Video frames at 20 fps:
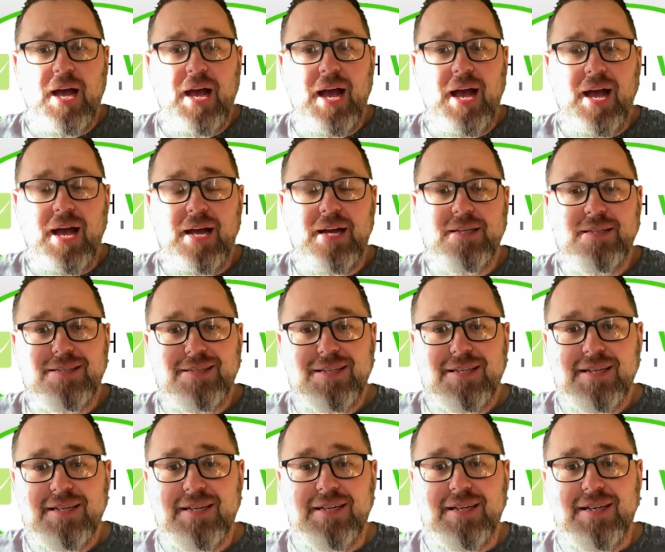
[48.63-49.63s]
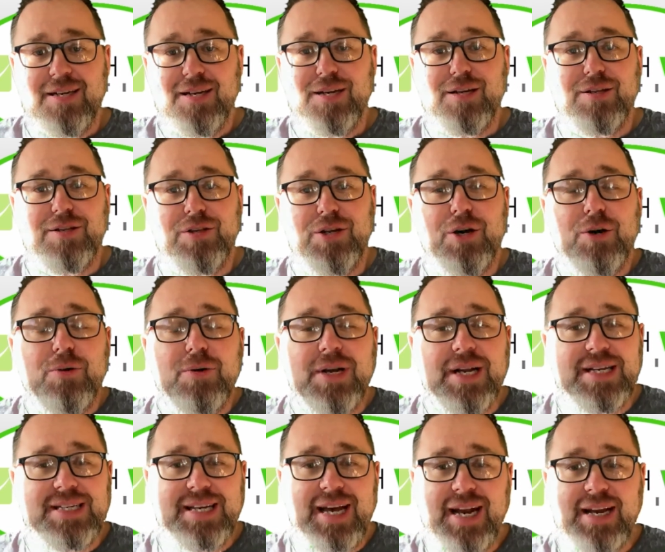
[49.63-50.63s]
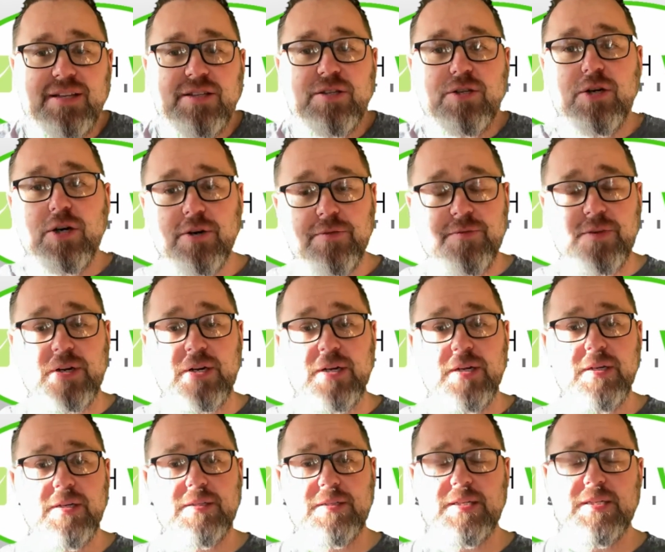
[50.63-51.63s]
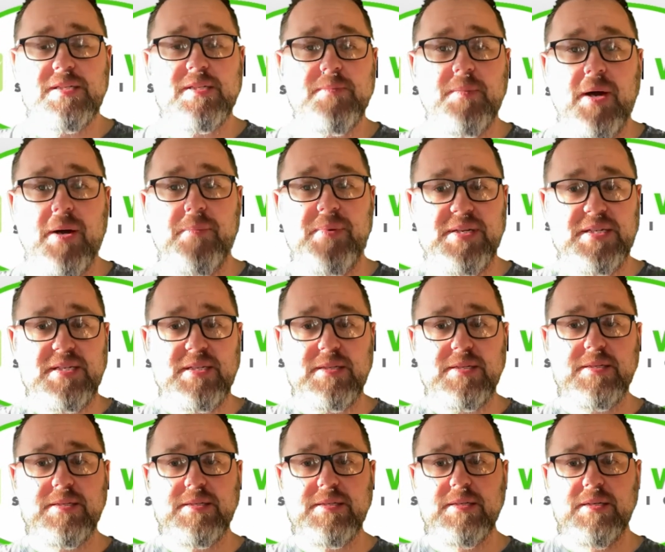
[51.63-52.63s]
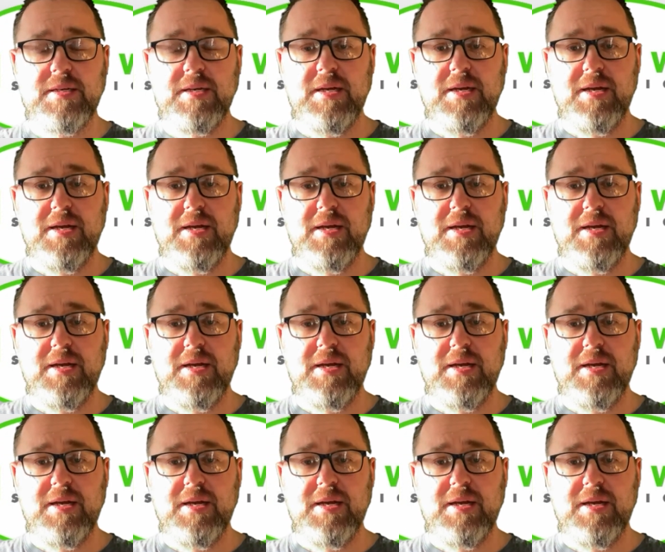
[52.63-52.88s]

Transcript: And no one has had it tougher than small business.